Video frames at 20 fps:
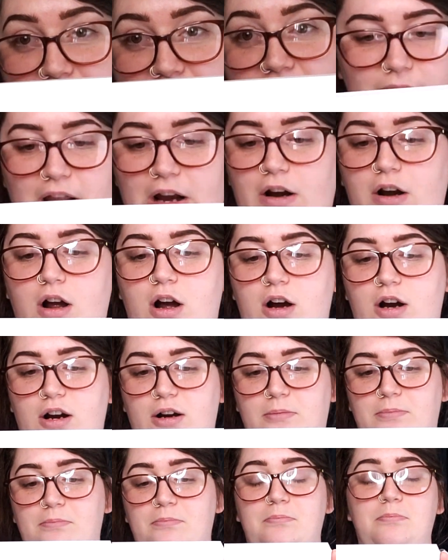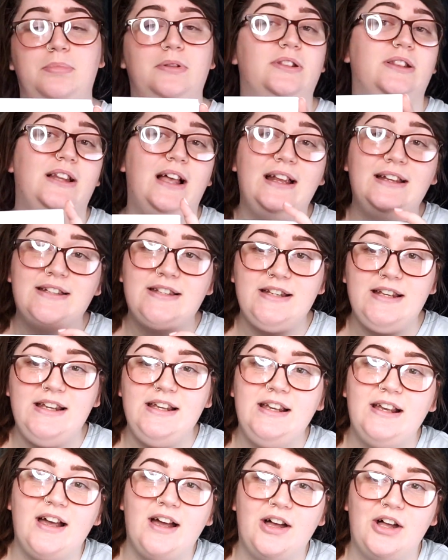There are
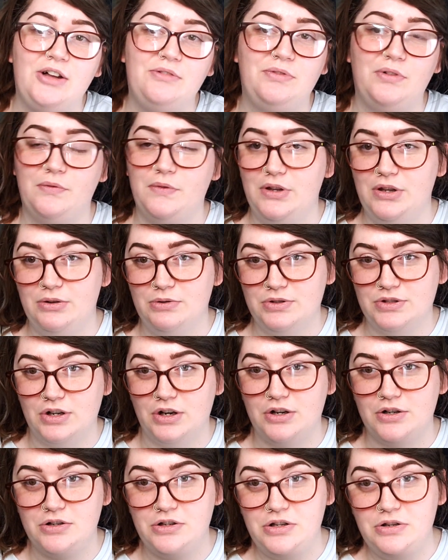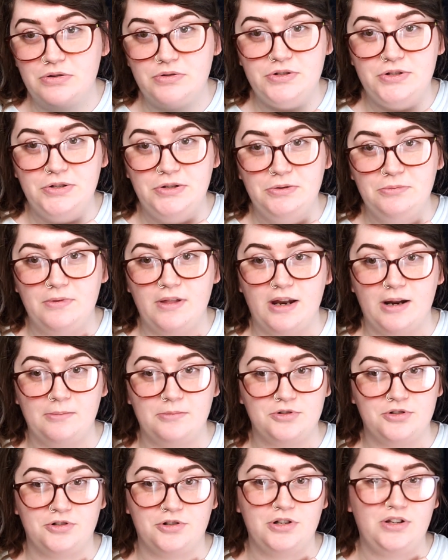plenty of reviews on YouTube that I'm
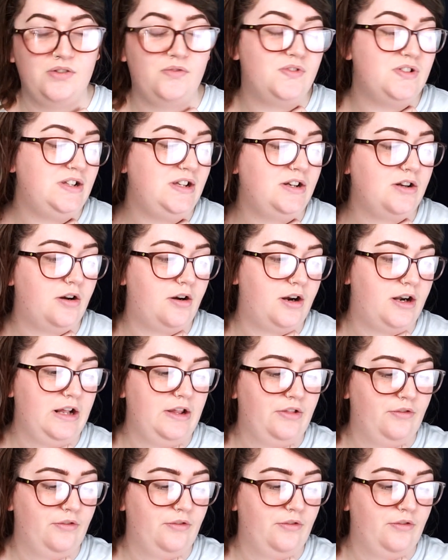sure you've seen already.